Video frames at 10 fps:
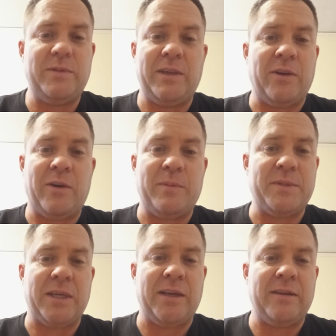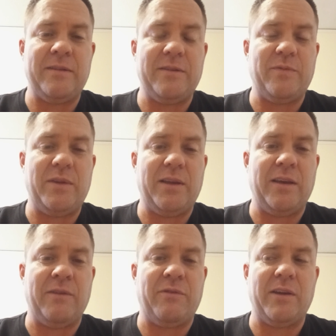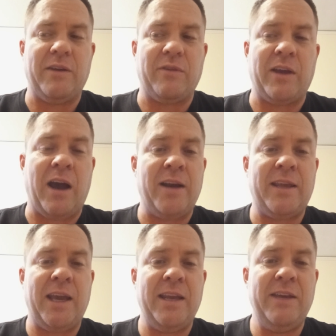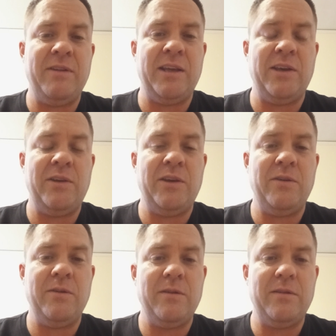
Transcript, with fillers: You know what I'm saying? If if God can't even heal you,